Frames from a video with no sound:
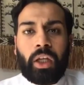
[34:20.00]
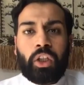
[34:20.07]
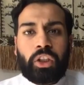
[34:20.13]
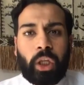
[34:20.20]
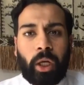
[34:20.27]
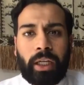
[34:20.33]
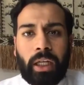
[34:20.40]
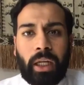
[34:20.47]

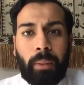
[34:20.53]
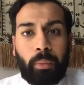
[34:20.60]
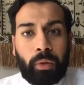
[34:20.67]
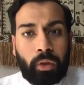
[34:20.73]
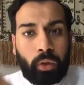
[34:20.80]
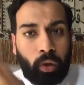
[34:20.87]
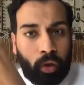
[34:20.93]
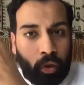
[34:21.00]
Take it up with
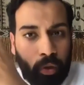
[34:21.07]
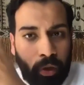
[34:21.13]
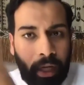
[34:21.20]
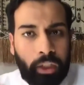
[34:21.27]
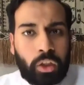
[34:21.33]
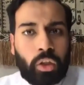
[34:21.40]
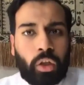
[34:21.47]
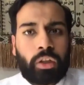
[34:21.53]
your
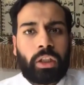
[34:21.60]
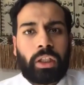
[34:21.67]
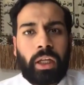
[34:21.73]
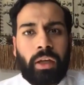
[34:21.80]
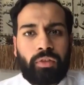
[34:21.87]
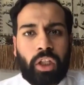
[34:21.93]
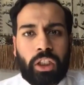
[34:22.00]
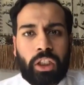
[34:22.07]
creator on the day
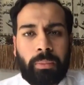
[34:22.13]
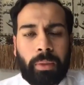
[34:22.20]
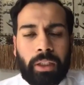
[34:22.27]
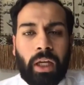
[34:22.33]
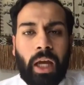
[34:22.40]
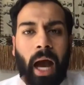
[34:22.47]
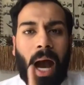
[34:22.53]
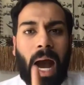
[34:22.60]
of judgment.
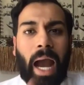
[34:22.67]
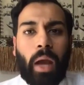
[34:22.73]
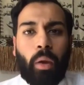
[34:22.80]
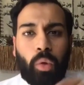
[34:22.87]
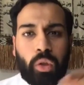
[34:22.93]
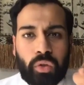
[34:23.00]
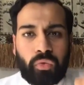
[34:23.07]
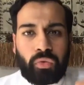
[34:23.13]
I
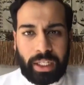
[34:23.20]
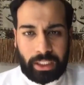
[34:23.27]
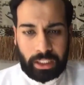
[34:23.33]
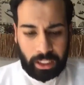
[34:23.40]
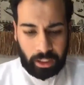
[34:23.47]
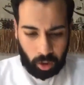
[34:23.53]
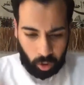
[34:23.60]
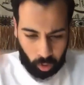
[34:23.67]
was
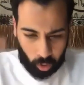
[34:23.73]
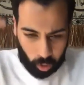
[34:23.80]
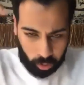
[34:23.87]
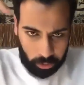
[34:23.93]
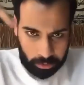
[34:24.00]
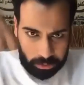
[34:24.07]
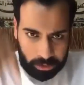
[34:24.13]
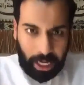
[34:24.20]
fighting on the
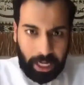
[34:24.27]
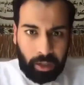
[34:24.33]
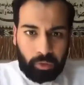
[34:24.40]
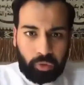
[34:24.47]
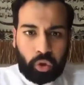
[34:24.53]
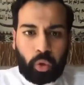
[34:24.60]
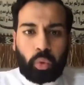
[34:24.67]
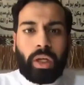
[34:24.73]
side of
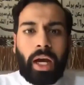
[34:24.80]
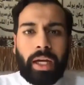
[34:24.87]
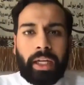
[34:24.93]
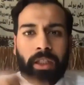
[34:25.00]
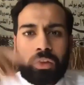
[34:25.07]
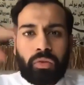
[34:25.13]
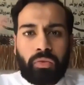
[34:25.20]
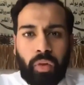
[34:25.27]
truth
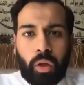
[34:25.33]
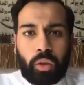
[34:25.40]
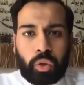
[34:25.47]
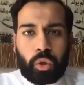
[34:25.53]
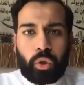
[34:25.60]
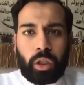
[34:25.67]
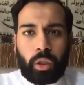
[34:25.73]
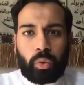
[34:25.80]
against
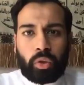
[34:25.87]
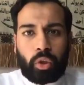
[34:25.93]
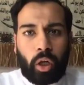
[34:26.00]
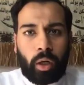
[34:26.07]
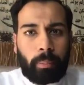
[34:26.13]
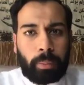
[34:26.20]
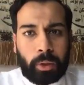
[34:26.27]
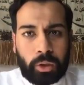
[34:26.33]
falsehood. It was not a
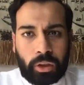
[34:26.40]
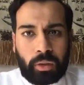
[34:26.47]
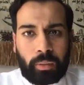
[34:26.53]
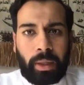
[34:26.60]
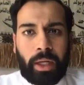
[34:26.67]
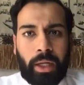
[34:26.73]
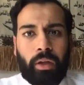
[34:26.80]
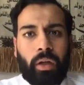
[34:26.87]
personal
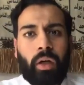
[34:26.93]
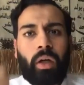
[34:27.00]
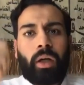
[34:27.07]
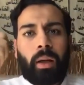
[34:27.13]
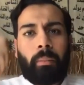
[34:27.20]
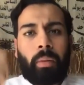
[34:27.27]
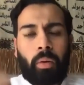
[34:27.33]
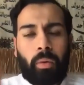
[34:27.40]
matter.
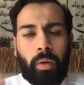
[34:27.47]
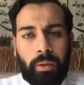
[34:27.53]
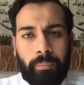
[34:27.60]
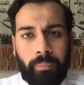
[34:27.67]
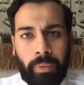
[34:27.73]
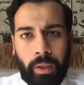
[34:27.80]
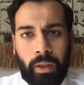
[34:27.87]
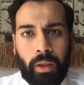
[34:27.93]
Number one.
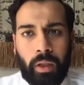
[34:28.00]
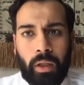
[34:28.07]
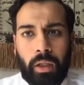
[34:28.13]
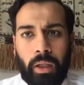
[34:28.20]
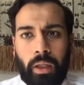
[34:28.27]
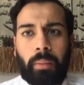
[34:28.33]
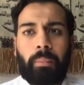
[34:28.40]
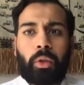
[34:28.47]

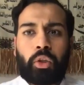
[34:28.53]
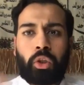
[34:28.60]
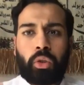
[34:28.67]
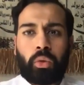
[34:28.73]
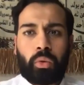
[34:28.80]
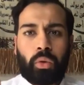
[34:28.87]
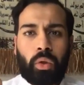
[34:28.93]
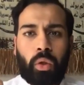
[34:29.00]
Number two,
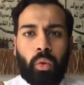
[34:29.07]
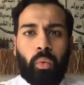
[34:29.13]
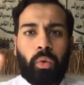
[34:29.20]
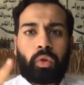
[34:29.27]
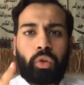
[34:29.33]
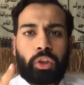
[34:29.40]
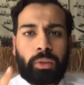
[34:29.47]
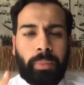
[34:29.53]
with
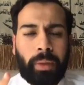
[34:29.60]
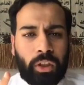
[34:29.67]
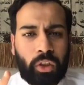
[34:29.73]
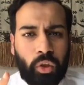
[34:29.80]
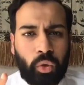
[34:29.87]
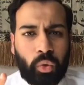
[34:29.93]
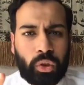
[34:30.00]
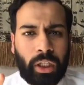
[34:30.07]
respect to
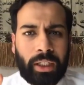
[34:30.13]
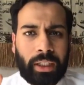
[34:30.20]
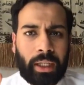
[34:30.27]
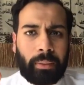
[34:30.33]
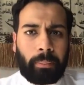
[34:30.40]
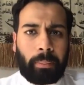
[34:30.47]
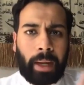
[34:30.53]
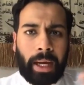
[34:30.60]
you saying,
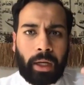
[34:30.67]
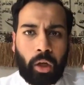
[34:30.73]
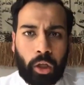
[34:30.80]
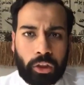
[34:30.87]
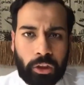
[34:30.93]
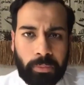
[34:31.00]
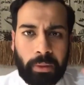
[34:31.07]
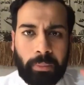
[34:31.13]
let
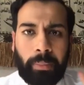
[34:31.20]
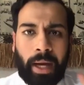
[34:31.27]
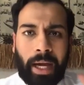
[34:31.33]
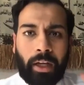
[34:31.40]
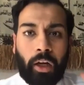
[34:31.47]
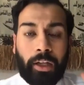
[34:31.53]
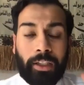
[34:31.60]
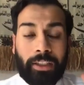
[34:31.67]
bygones be
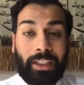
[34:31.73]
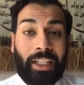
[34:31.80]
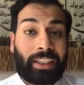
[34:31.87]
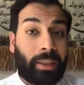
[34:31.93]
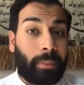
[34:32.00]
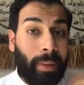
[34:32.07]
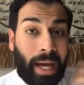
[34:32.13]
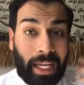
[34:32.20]
bygones, let the
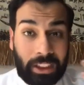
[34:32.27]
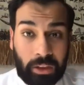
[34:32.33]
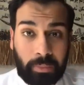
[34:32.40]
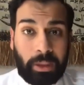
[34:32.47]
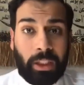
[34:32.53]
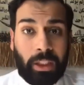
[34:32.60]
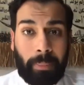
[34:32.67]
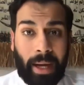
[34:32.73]
past be
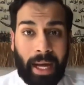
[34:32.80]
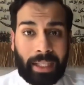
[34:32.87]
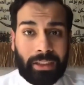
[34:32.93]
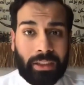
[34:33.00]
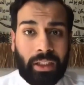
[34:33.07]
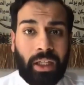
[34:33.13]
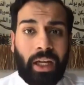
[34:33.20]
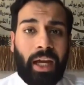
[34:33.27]
the past,
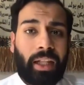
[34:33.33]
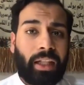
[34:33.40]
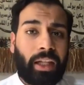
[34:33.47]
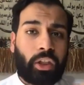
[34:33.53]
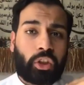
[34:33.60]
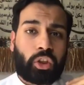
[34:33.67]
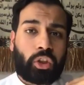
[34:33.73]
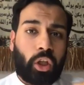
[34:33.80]
and let
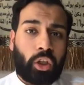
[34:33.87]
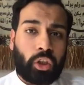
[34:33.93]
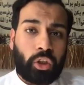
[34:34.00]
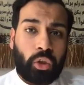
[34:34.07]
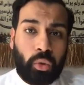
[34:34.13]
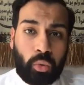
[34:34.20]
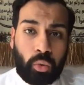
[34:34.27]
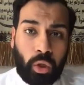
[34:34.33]
us start a
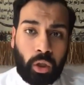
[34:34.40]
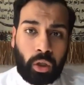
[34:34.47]
new